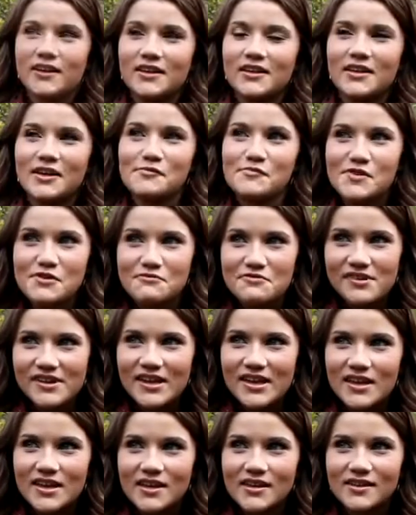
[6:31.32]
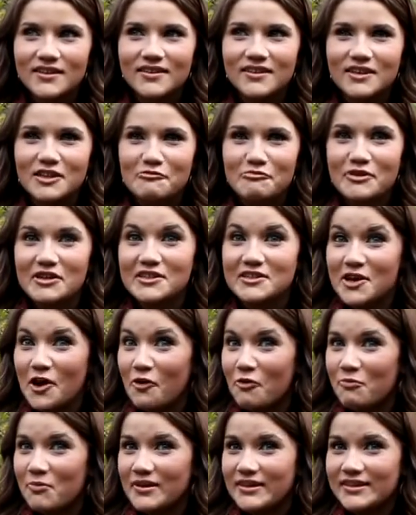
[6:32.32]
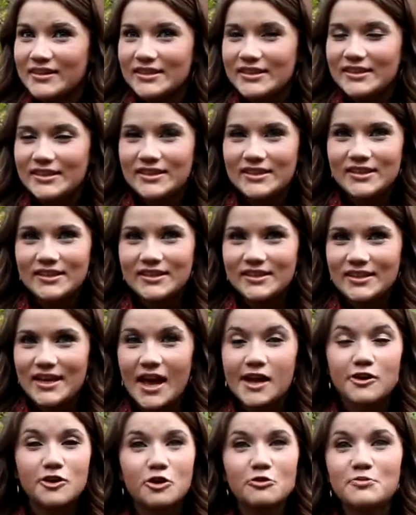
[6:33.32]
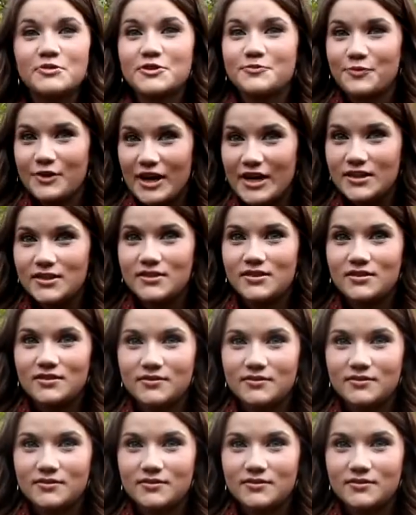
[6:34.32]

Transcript: Community builds hope, and hope spreads.